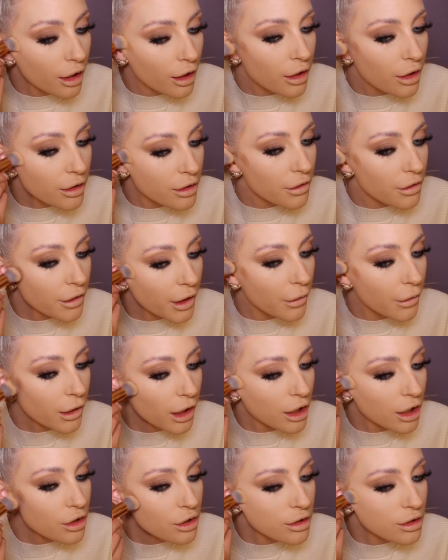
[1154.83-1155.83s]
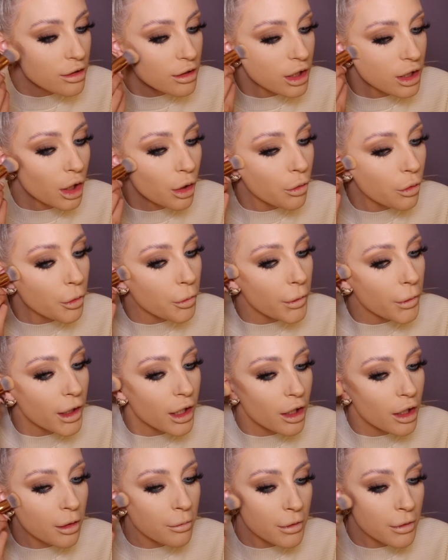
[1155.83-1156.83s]
as a foundation stick would
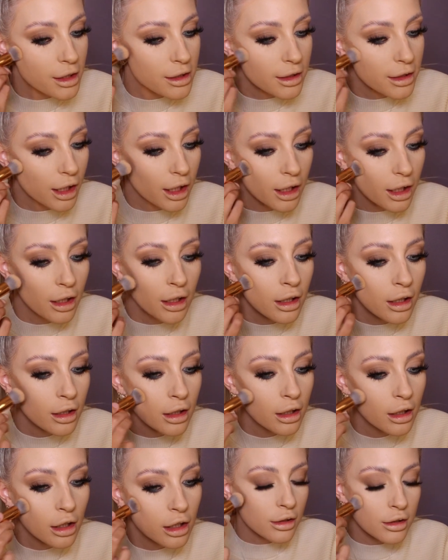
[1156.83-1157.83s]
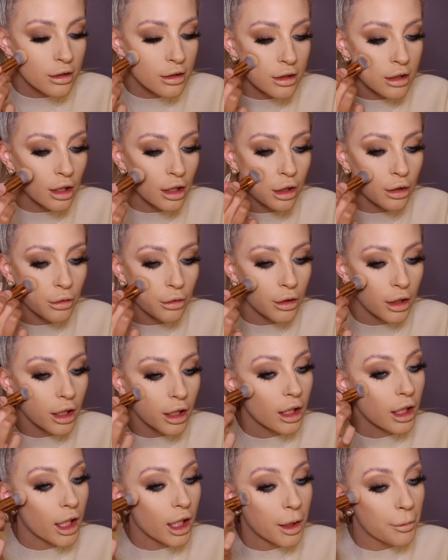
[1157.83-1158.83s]
be on my skin. So
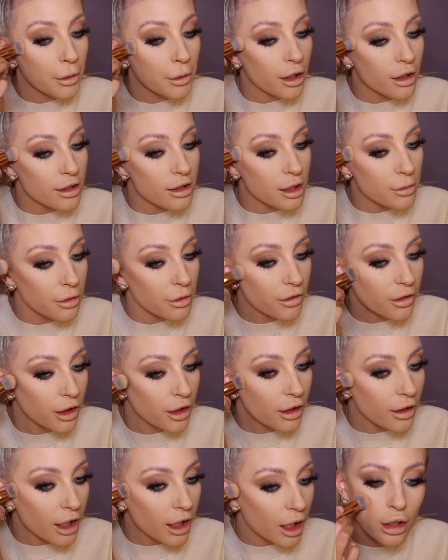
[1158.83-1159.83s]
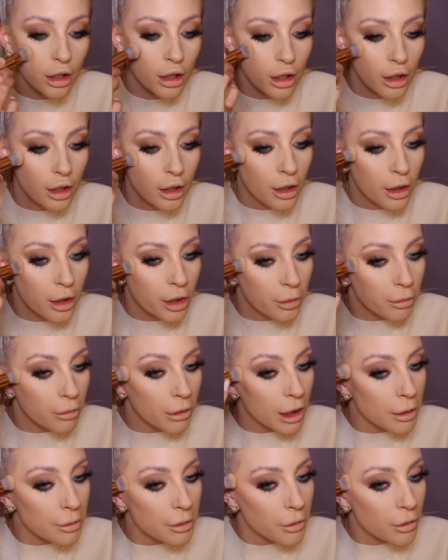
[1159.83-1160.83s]
I personally prefer that.
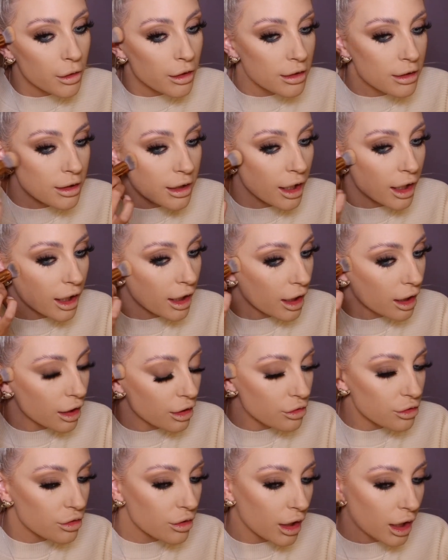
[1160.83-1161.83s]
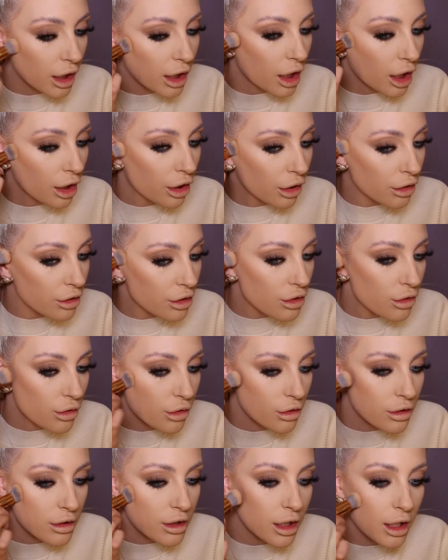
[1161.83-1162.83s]
Maybe one day I'll try a
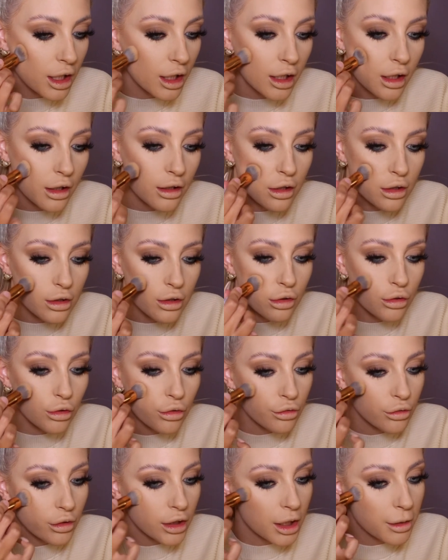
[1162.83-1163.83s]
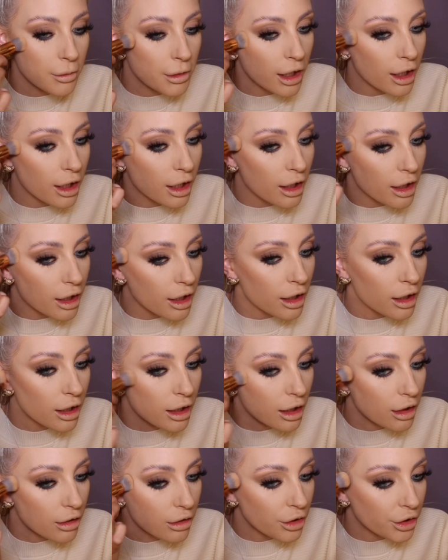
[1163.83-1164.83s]
contour stick that's creamy
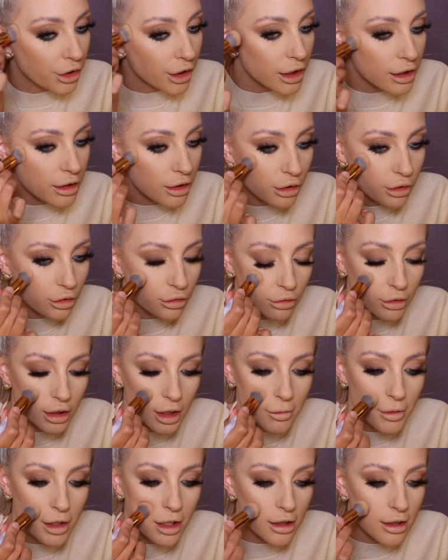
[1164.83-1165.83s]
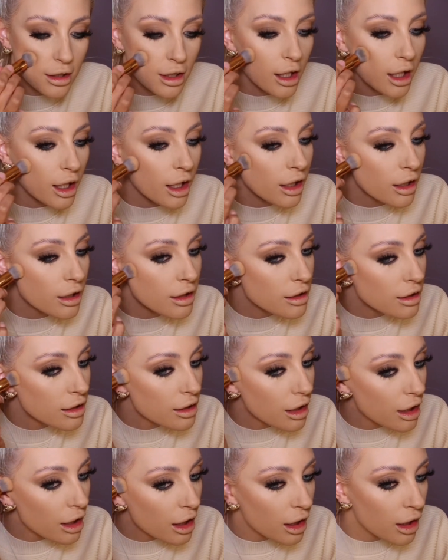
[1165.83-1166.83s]
or as creamy as this.
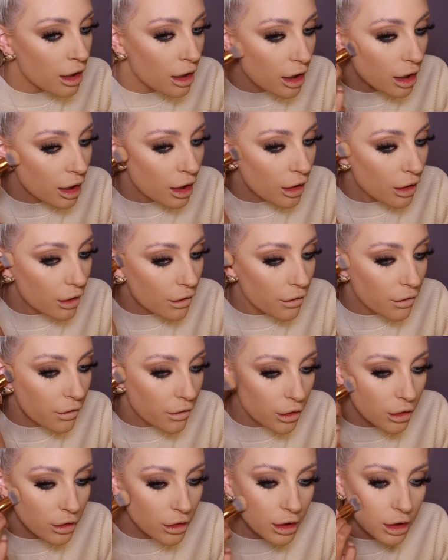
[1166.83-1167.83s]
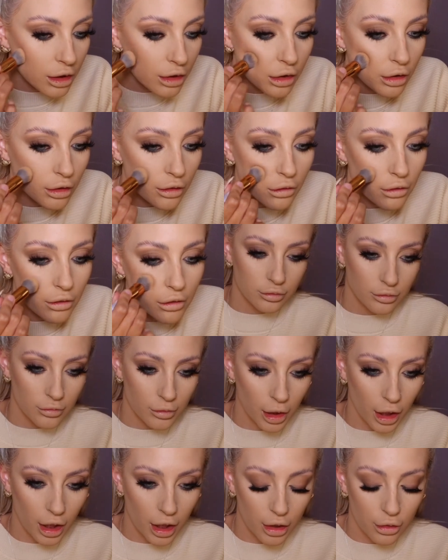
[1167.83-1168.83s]
Fall in love.
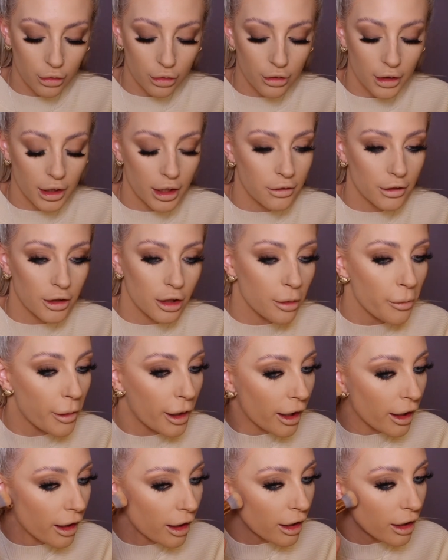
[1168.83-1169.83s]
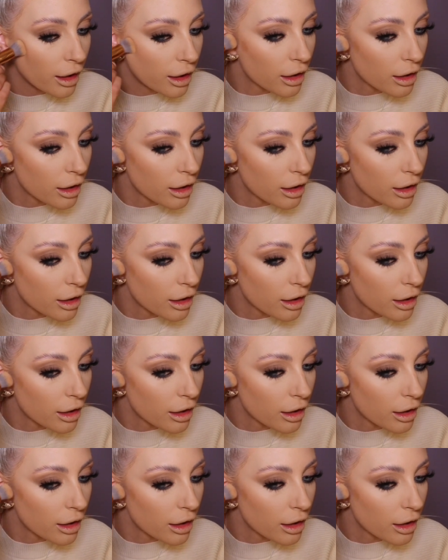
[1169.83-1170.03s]
I'm gonna already feel better